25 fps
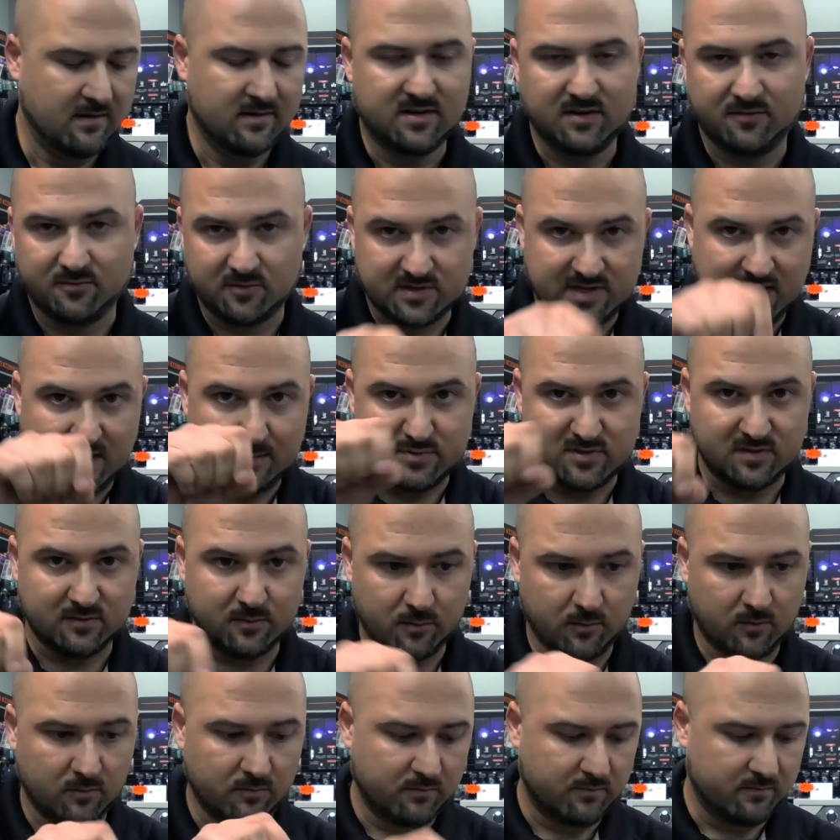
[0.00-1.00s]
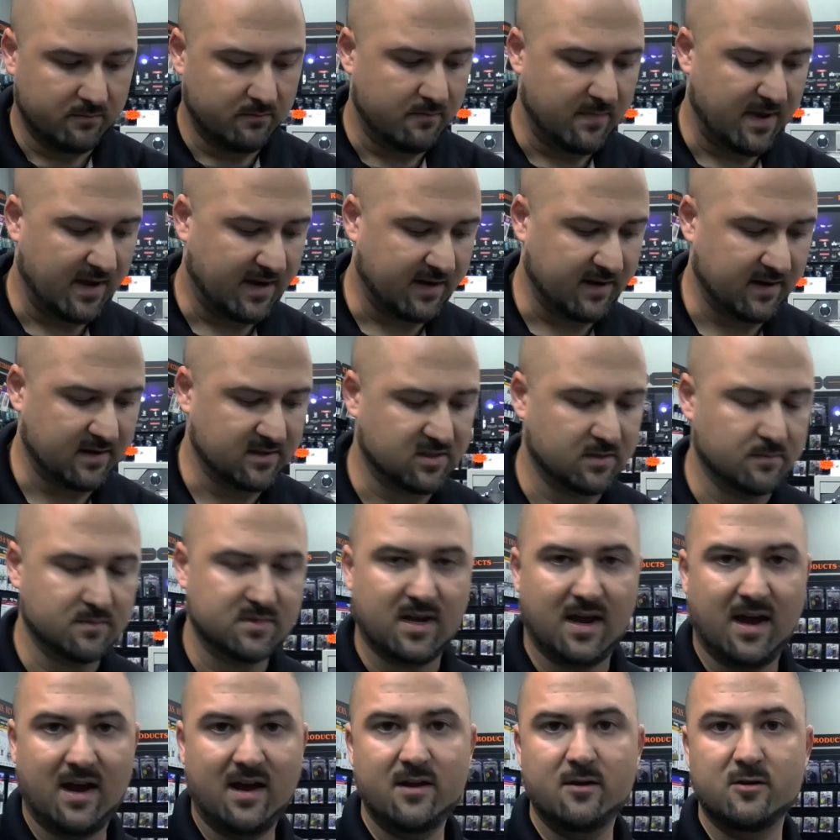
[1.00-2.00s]
different types of little mechanisms.
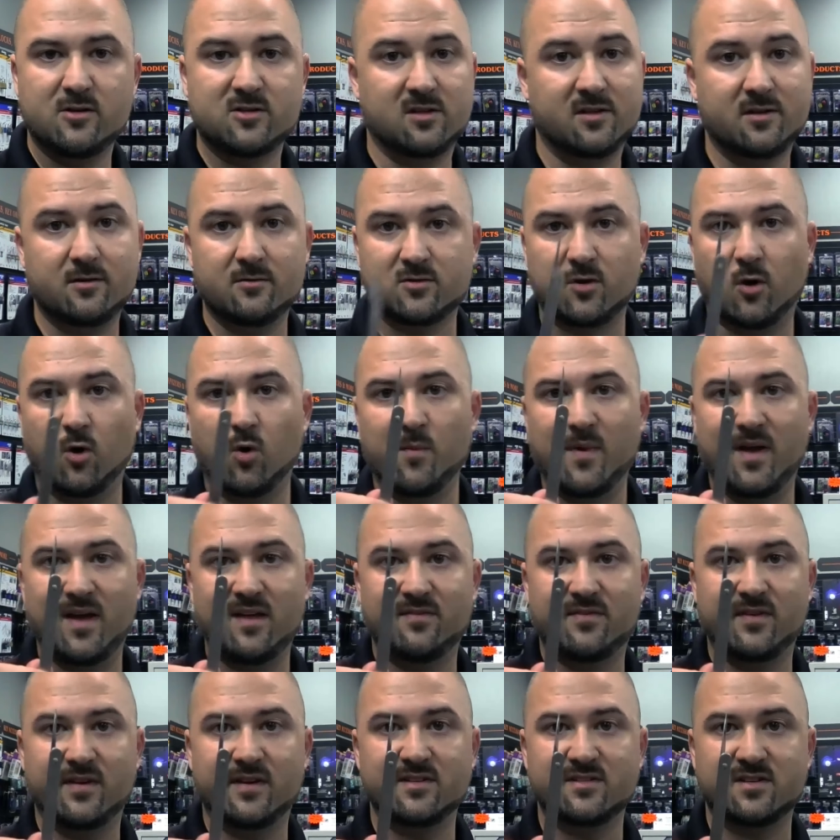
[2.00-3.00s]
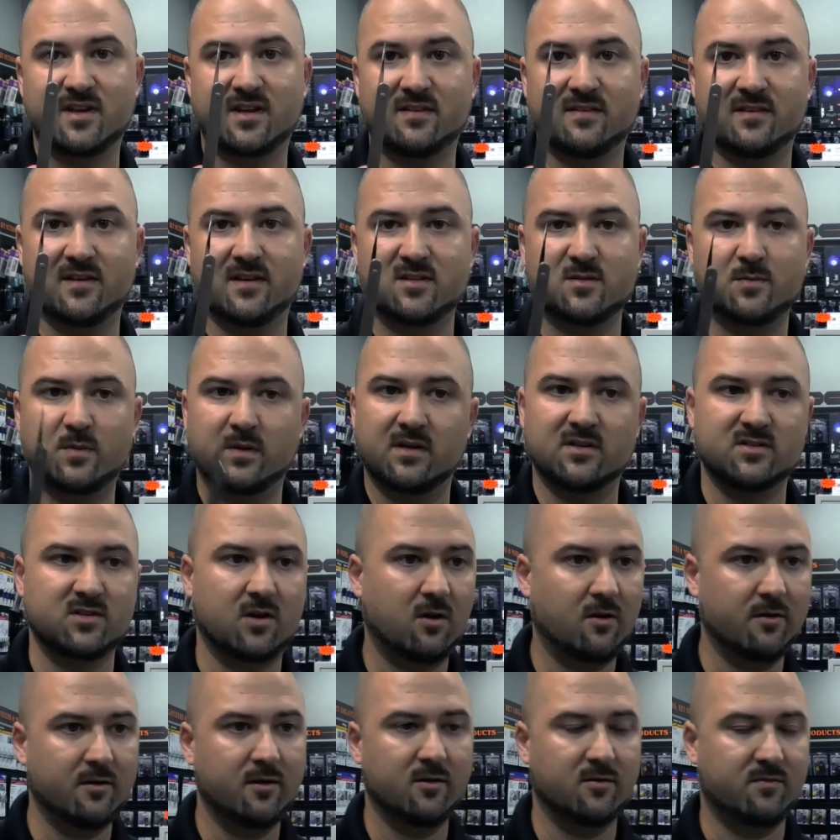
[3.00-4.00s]
I usually use homemade things like this, because
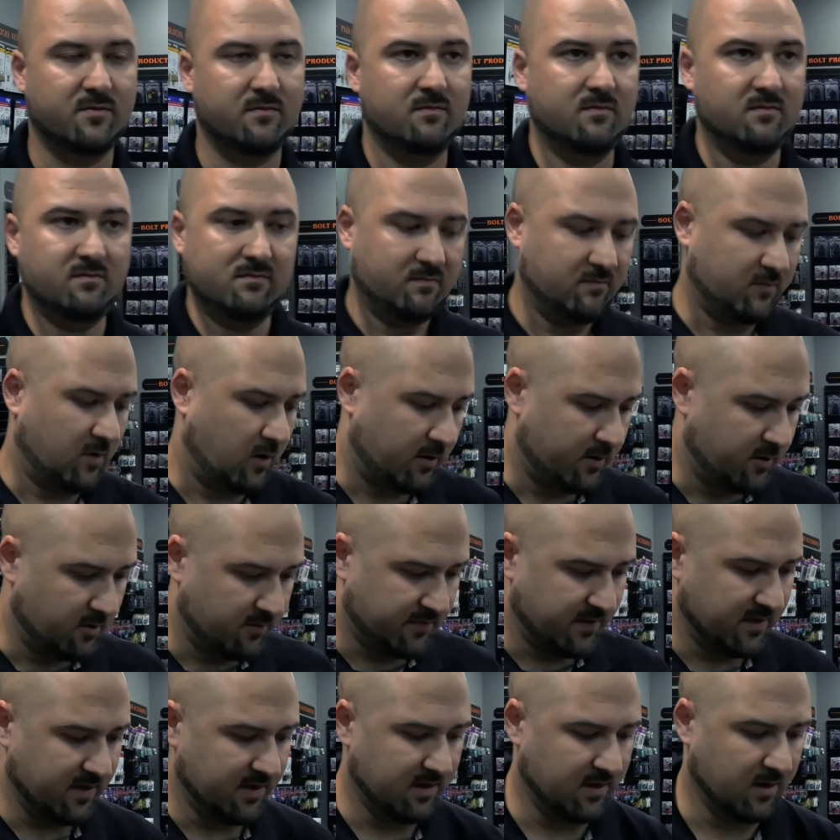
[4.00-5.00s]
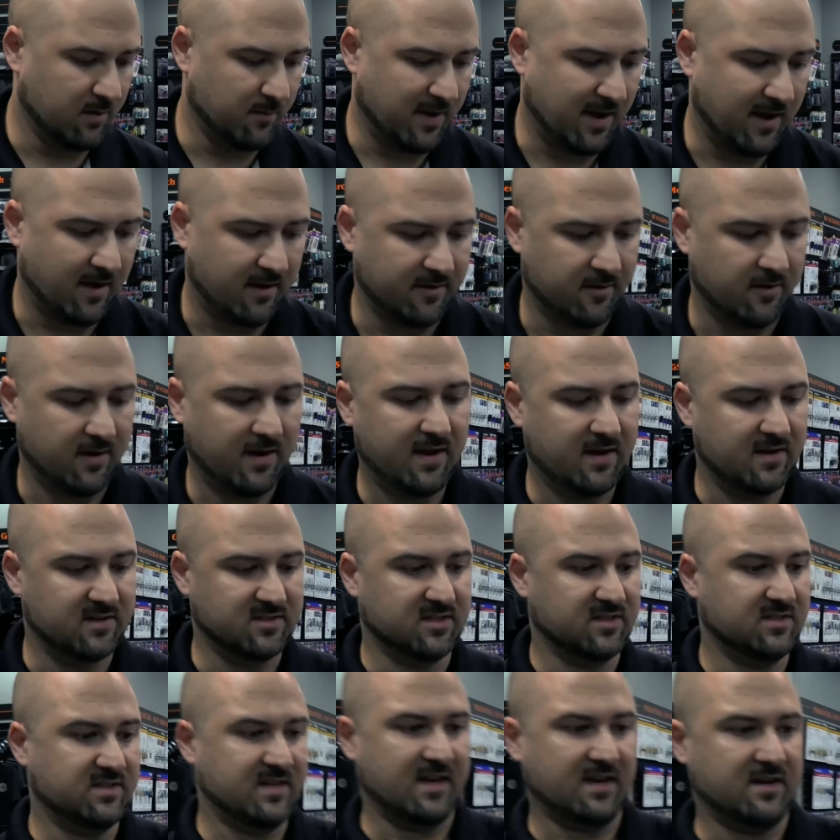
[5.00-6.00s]
all you're all you're thinking about in your head is
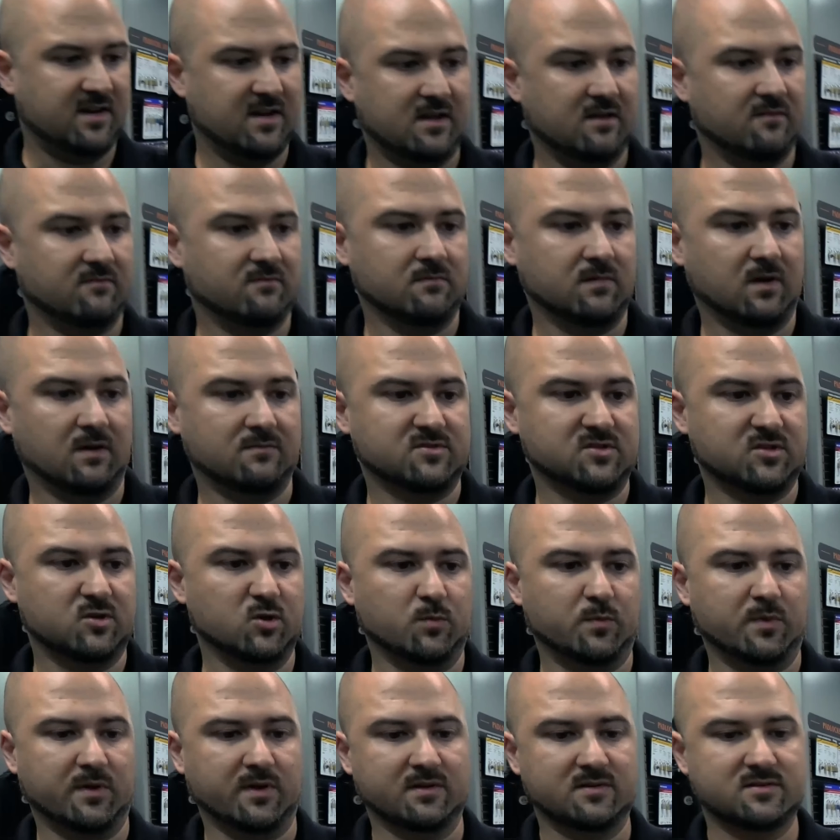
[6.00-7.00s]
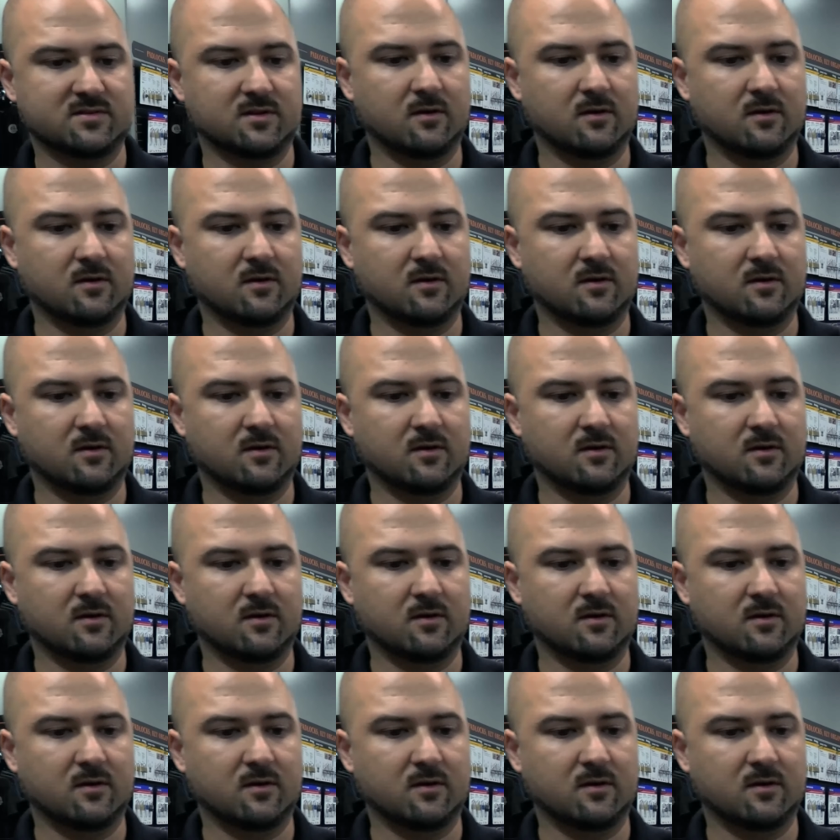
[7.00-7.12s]
a technique of, of scooping it.